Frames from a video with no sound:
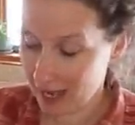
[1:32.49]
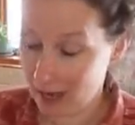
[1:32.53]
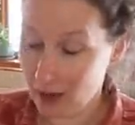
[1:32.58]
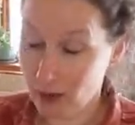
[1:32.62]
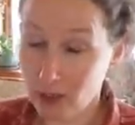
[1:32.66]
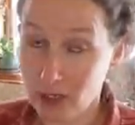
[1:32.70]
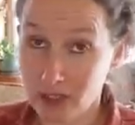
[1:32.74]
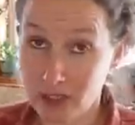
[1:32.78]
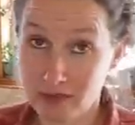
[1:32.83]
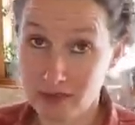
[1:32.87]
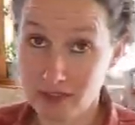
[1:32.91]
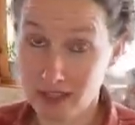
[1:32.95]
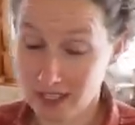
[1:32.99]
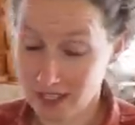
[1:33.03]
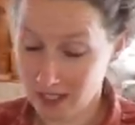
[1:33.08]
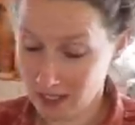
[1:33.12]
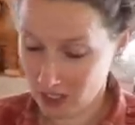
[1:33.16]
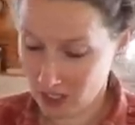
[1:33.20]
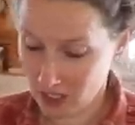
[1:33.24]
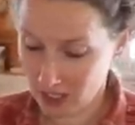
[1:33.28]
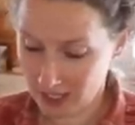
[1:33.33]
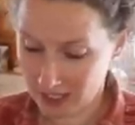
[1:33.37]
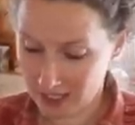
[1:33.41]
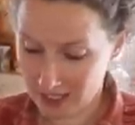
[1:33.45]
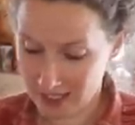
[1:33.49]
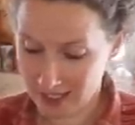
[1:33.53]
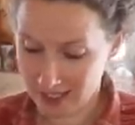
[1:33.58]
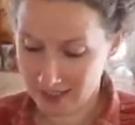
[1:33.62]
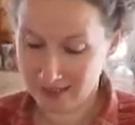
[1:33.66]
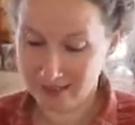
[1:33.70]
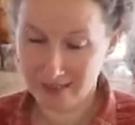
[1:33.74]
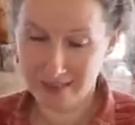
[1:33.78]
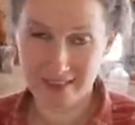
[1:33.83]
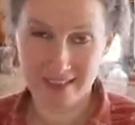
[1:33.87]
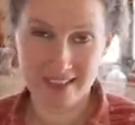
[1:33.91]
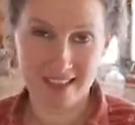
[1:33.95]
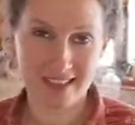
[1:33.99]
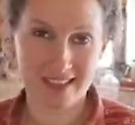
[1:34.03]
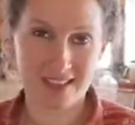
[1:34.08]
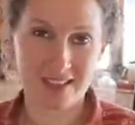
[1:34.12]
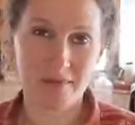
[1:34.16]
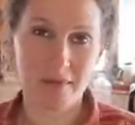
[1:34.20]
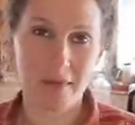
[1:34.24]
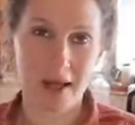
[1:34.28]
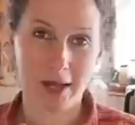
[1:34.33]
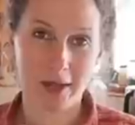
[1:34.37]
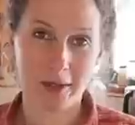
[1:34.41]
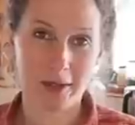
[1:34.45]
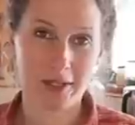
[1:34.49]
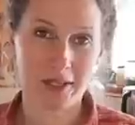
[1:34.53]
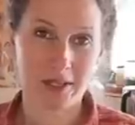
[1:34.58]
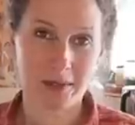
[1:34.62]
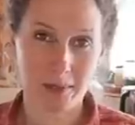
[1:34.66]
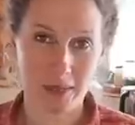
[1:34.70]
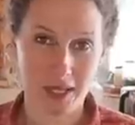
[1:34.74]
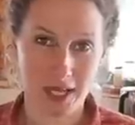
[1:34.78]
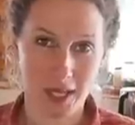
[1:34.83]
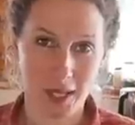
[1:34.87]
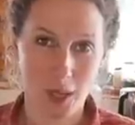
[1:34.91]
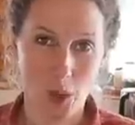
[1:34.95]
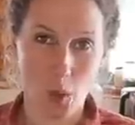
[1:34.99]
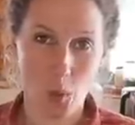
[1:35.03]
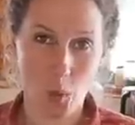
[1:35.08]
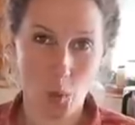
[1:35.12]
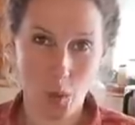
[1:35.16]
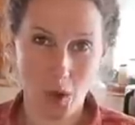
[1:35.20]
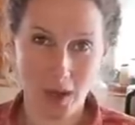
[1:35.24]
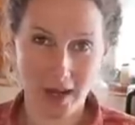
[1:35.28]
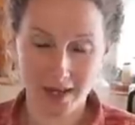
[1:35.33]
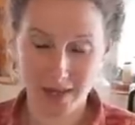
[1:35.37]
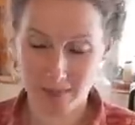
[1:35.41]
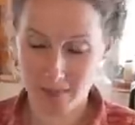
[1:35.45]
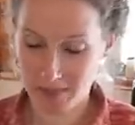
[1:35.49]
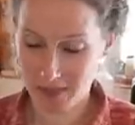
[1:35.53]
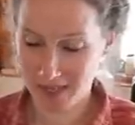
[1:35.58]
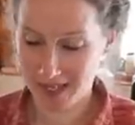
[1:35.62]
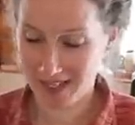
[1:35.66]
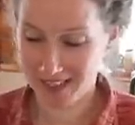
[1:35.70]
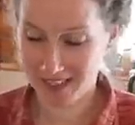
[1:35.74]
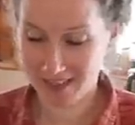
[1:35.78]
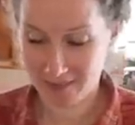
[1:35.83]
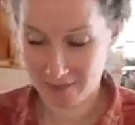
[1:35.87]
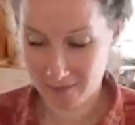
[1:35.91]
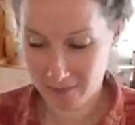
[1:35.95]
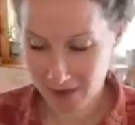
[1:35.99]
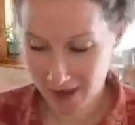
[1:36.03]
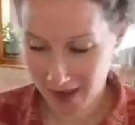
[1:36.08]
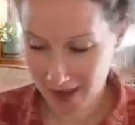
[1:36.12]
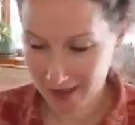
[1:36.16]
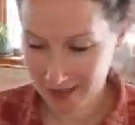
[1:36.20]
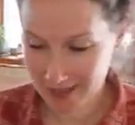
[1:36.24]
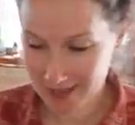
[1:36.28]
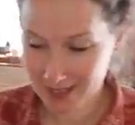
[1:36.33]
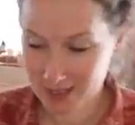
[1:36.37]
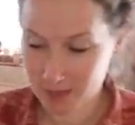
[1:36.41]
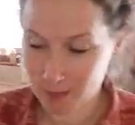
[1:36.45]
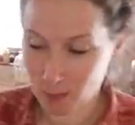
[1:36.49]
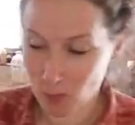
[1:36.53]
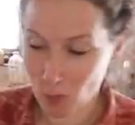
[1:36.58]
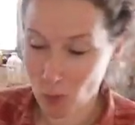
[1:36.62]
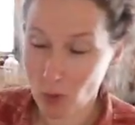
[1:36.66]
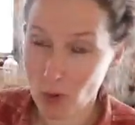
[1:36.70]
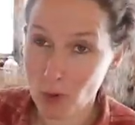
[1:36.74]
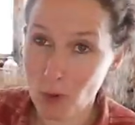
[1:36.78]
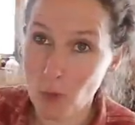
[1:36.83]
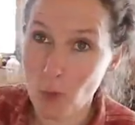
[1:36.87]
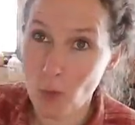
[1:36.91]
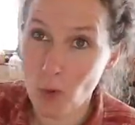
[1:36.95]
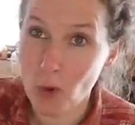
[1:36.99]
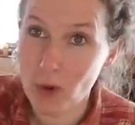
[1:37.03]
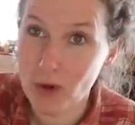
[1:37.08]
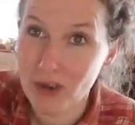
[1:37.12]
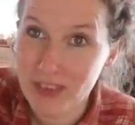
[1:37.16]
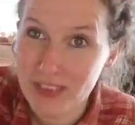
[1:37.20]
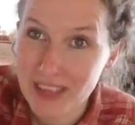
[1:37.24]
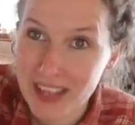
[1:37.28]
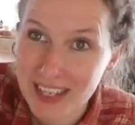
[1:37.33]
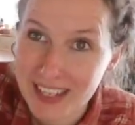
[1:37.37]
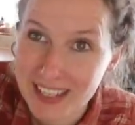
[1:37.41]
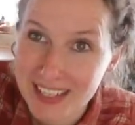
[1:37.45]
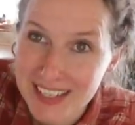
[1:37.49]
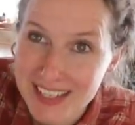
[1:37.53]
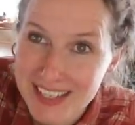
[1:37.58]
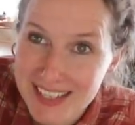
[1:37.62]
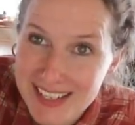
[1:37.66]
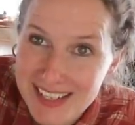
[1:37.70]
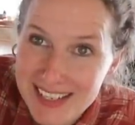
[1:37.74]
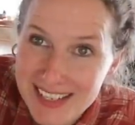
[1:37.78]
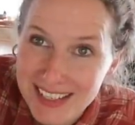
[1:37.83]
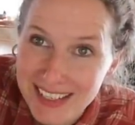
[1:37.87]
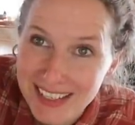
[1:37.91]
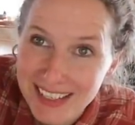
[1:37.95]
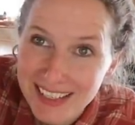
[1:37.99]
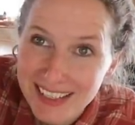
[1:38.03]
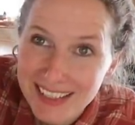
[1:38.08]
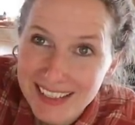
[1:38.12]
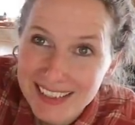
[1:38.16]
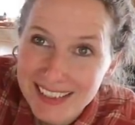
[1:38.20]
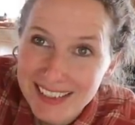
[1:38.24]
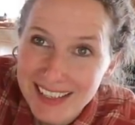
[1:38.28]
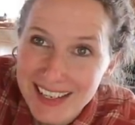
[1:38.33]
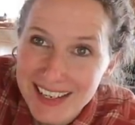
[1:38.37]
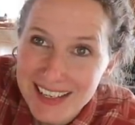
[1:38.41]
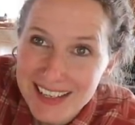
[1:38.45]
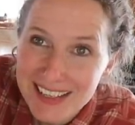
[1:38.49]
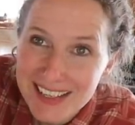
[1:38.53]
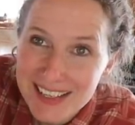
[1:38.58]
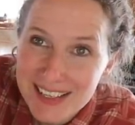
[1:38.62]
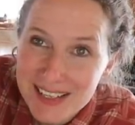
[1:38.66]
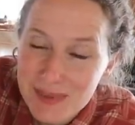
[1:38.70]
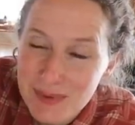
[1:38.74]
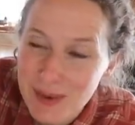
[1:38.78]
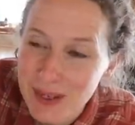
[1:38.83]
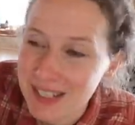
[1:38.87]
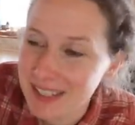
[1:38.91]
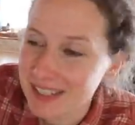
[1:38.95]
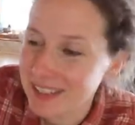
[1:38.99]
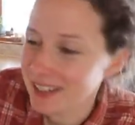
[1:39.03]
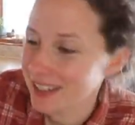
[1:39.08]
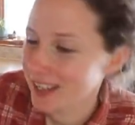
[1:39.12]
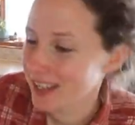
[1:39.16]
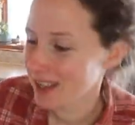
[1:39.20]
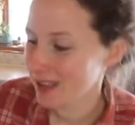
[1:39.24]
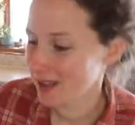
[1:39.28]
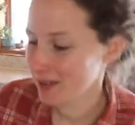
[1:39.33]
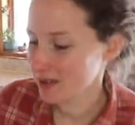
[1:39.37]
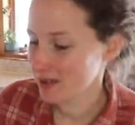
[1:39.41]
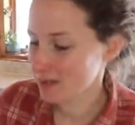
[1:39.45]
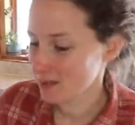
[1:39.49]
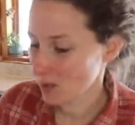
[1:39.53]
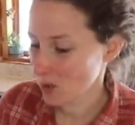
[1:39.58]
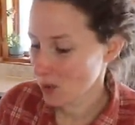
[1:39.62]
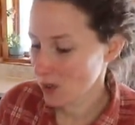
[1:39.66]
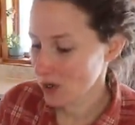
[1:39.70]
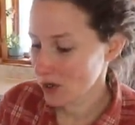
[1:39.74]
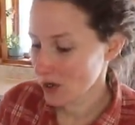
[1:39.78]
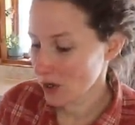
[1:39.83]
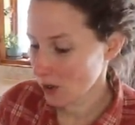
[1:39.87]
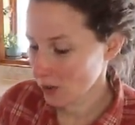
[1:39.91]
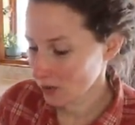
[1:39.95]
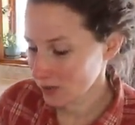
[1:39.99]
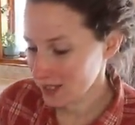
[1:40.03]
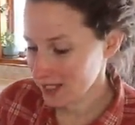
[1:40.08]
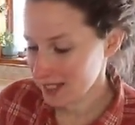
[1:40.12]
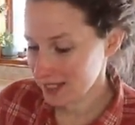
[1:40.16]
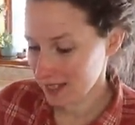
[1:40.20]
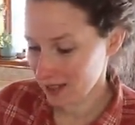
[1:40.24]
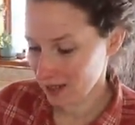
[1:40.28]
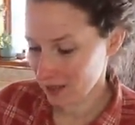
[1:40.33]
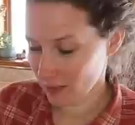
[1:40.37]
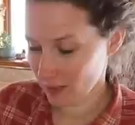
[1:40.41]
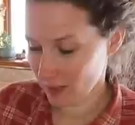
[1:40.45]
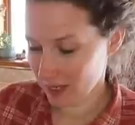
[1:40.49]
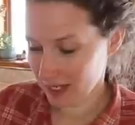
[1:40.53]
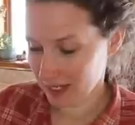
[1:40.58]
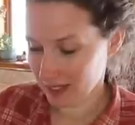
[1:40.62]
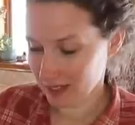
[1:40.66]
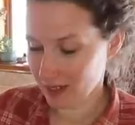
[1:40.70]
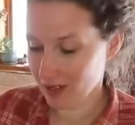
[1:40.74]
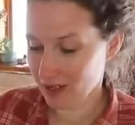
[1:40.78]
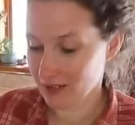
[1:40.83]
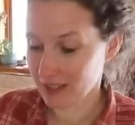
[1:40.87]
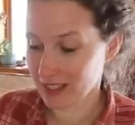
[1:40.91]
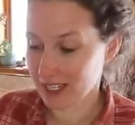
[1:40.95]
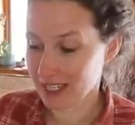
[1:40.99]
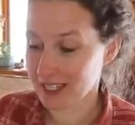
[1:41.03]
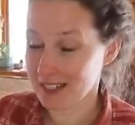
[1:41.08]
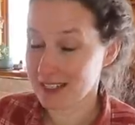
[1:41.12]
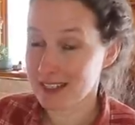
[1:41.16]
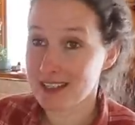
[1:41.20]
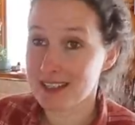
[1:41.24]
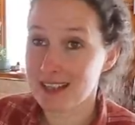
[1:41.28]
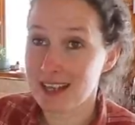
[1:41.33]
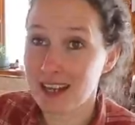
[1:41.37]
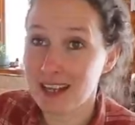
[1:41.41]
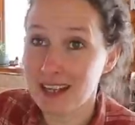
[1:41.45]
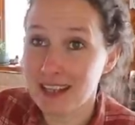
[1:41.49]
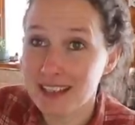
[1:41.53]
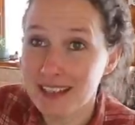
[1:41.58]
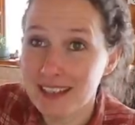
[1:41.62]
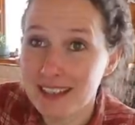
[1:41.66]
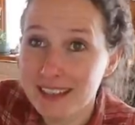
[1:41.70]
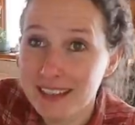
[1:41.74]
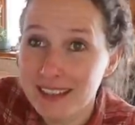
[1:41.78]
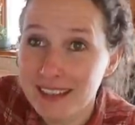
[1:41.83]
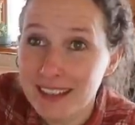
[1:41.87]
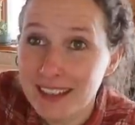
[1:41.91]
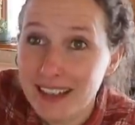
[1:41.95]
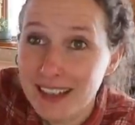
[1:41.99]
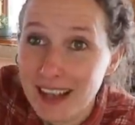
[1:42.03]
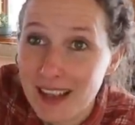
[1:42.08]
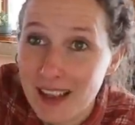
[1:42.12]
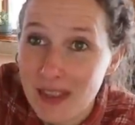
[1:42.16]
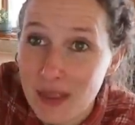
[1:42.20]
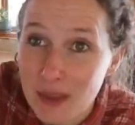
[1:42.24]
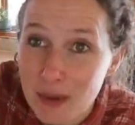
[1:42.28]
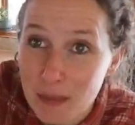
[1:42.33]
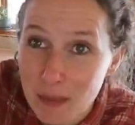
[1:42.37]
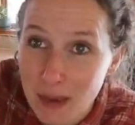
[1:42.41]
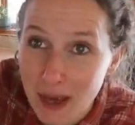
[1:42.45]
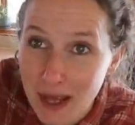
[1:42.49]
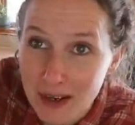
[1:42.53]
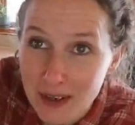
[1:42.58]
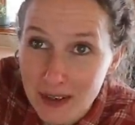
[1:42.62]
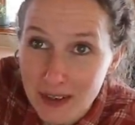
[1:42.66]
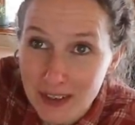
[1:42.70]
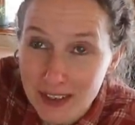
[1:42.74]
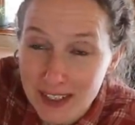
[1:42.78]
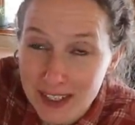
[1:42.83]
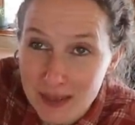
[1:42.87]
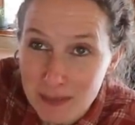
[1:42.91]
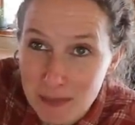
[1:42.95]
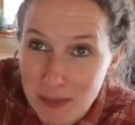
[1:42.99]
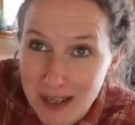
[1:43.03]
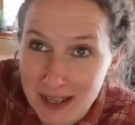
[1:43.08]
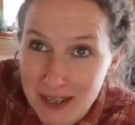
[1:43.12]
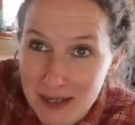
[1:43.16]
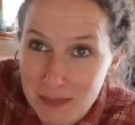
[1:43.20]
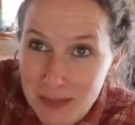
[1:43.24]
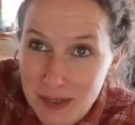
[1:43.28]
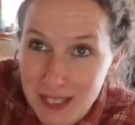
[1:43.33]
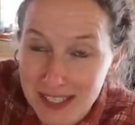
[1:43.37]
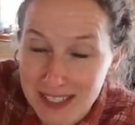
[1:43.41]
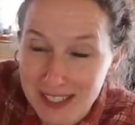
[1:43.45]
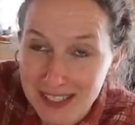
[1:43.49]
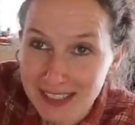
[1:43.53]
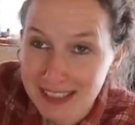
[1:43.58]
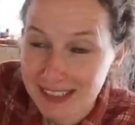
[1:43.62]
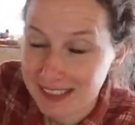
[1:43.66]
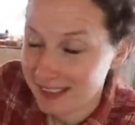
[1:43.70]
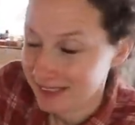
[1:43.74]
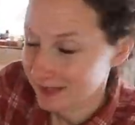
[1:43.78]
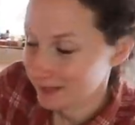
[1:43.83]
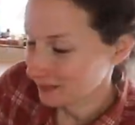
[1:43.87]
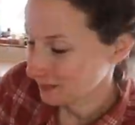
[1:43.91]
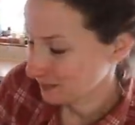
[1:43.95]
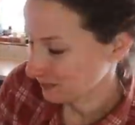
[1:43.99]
how good of condition it's in, doesn't matter to me one bit. In fact, the more worn that it is, like this one, the more notes that are written on the inside, the better, in my opinion.